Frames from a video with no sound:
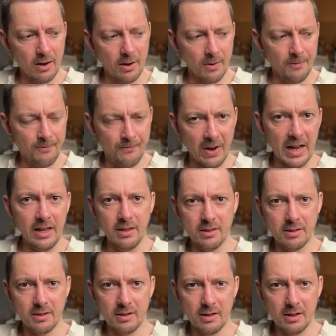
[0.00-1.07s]

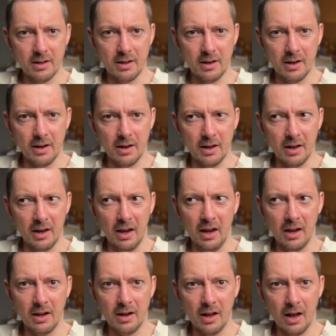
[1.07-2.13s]
faith
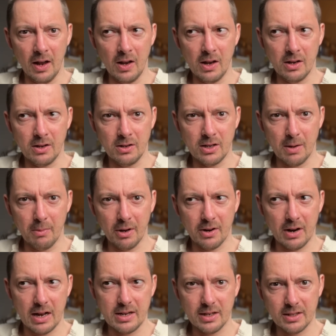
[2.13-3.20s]
in a
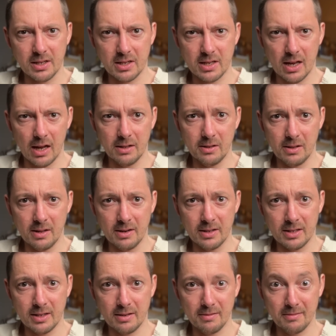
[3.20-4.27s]
democratic society that is